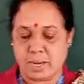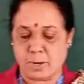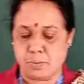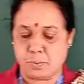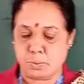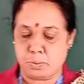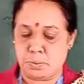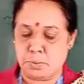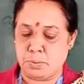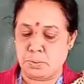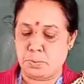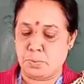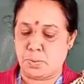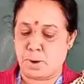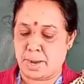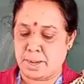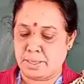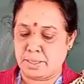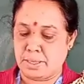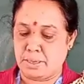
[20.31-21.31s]
have told you
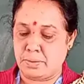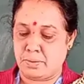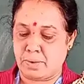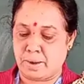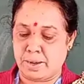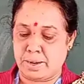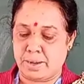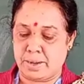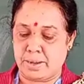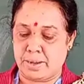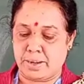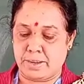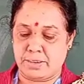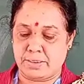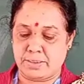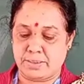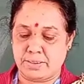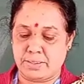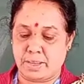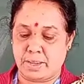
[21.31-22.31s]
why the United
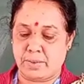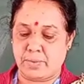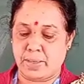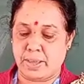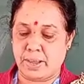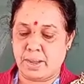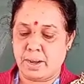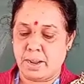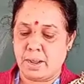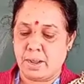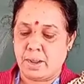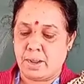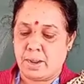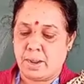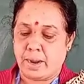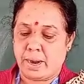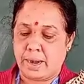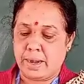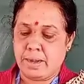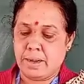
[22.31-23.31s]
Nations are
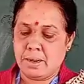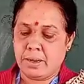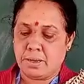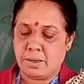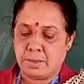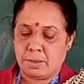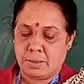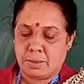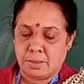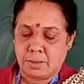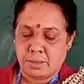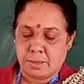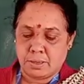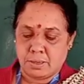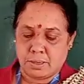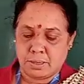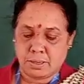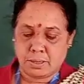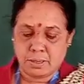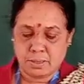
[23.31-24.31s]
there and
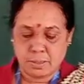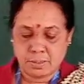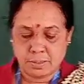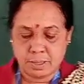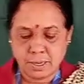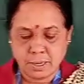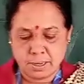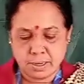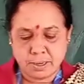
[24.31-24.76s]
the